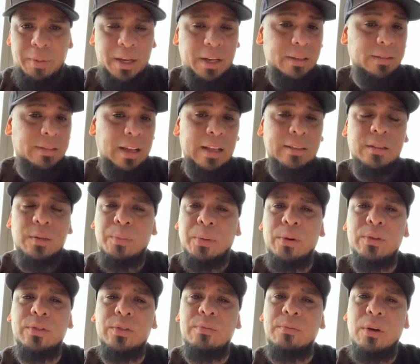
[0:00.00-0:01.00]
because that's the
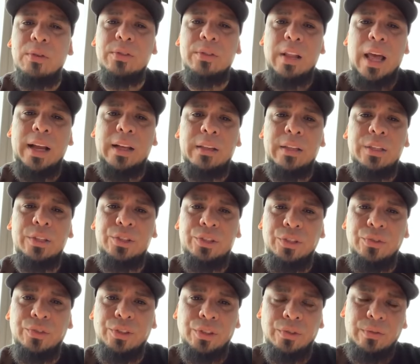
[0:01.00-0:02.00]
person most likely to
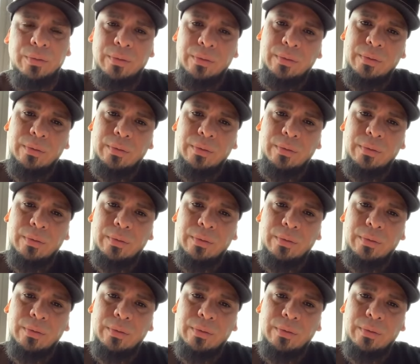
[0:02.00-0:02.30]
shoot you,